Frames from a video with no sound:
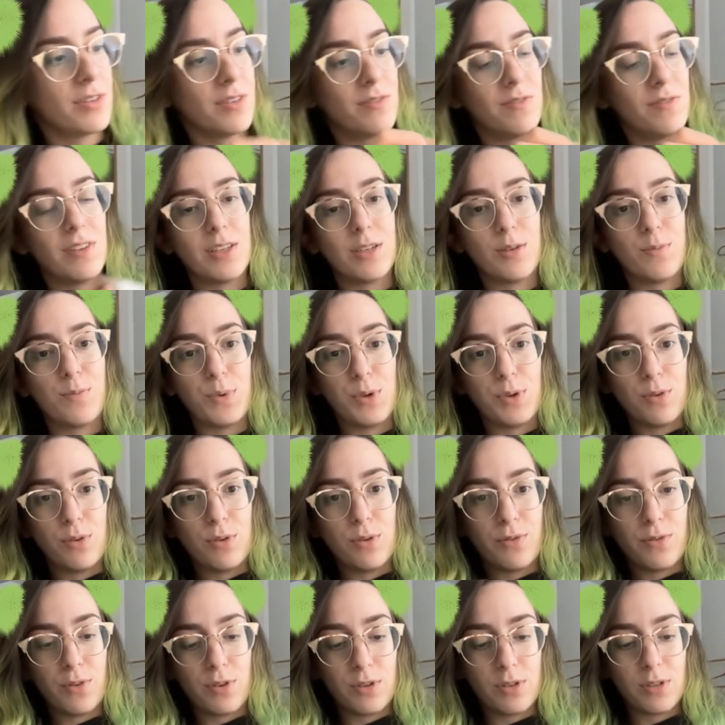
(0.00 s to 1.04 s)
this
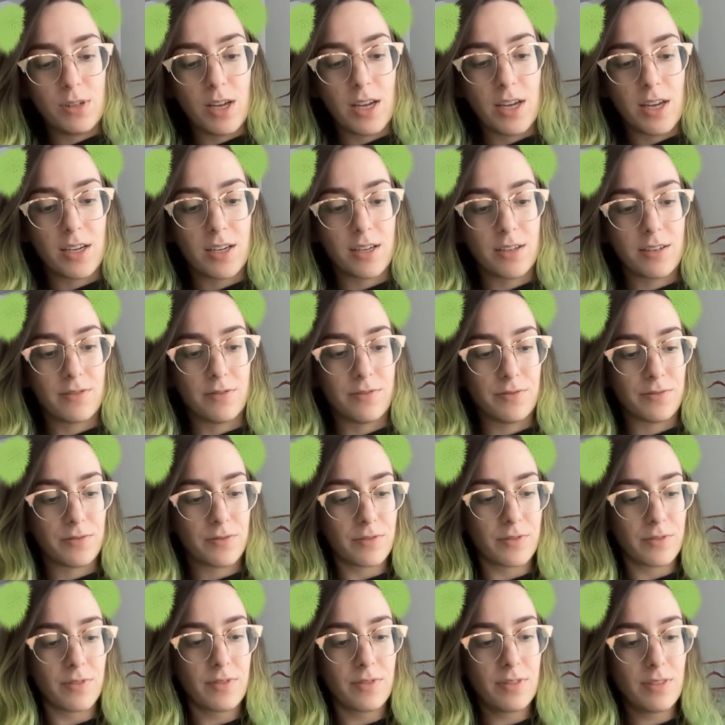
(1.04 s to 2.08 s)
beautiful, like,
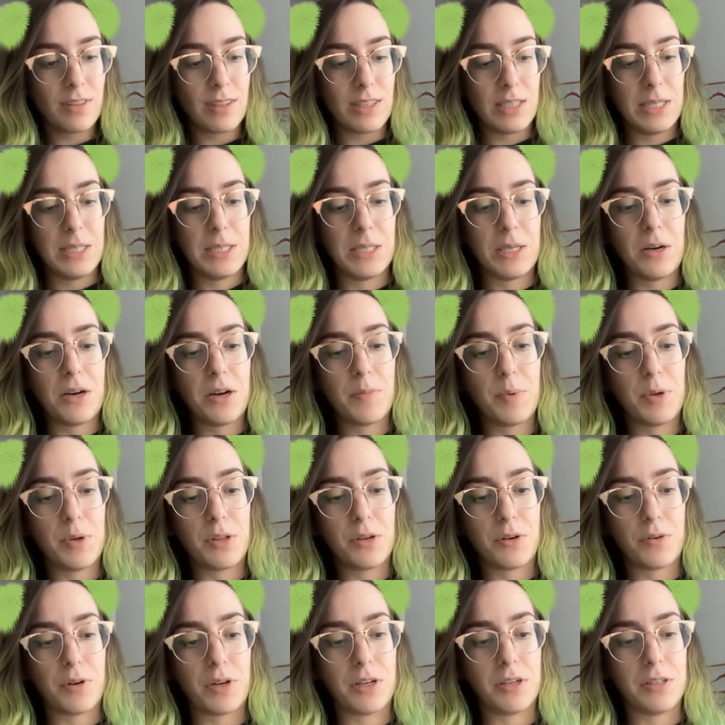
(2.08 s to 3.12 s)
sorry about the
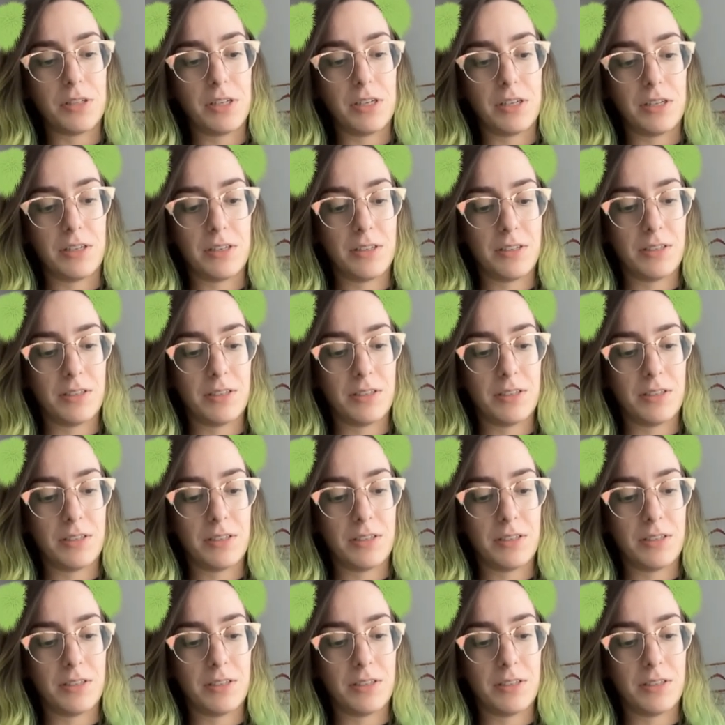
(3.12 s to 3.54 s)
crinkling,